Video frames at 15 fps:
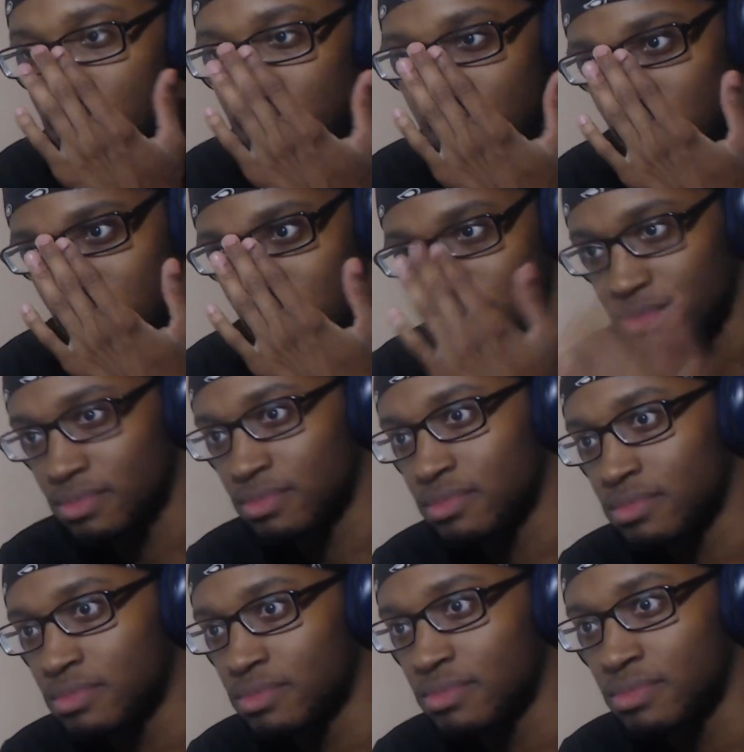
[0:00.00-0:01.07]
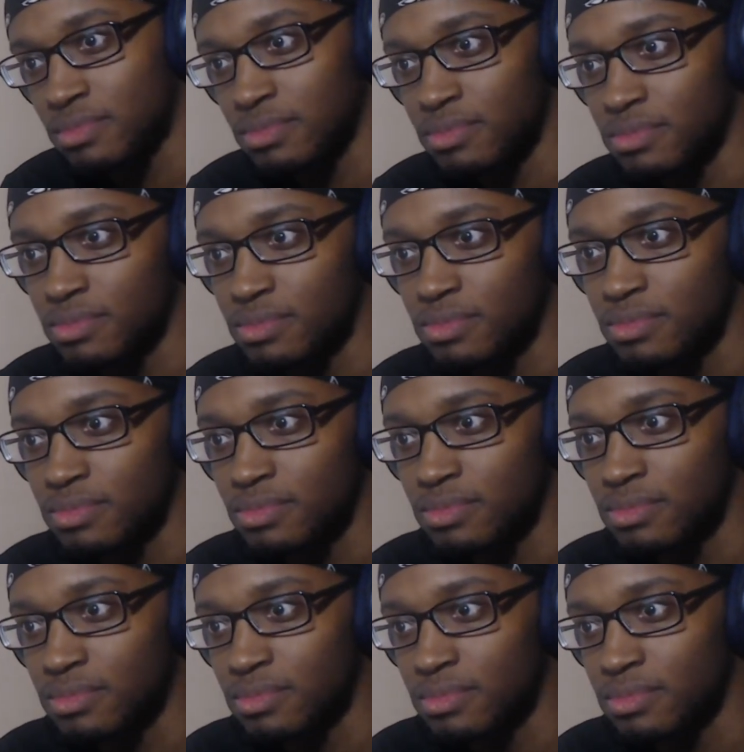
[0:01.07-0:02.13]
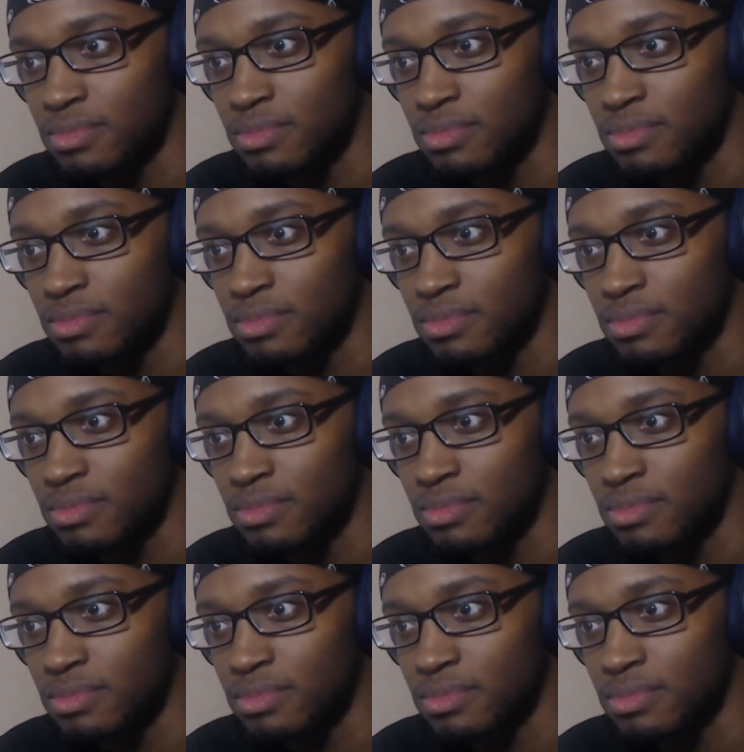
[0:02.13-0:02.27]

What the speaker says: [no speech]